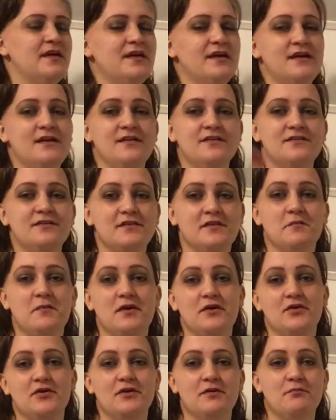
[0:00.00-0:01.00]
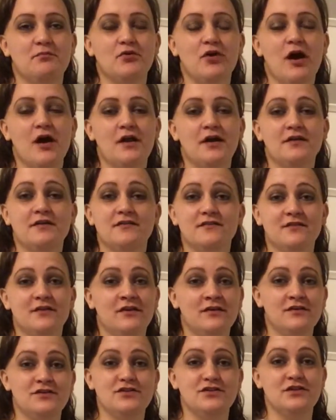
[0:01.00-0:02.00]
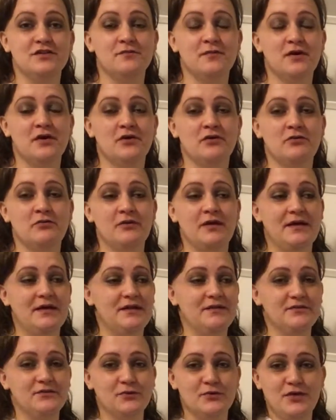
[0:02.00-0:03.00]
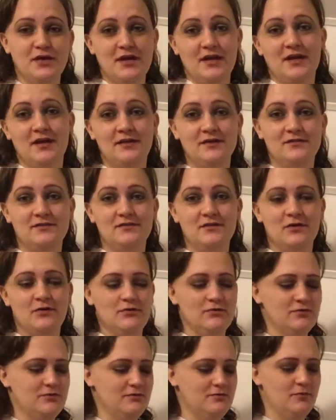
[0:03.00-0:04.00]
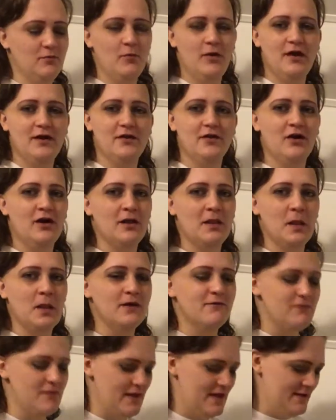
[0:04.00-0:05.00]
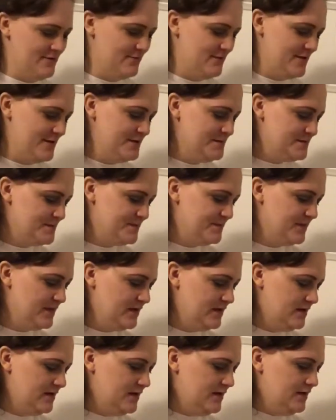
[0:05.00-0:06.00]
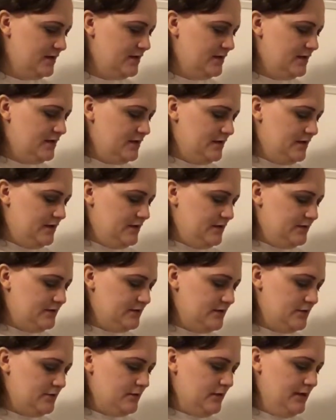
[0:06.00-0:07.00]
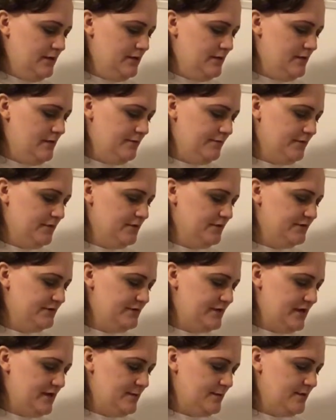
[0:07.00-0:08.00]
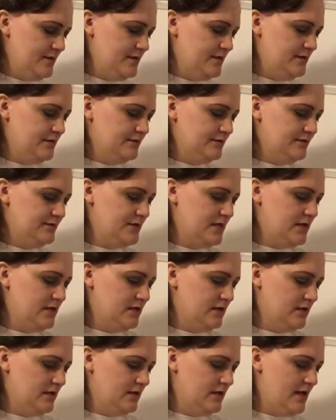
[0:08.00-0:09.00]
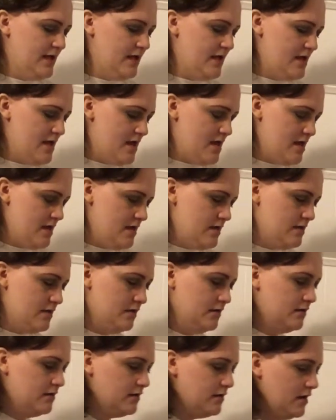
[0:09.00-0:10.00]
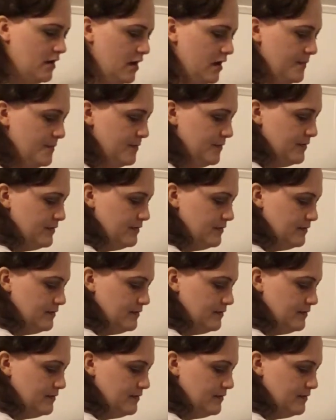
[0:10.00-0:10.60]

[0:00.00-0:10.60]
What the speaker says: It's an American product, it's non-GMO, and it's organic, so why not love that, right? So the first step is taking a cup,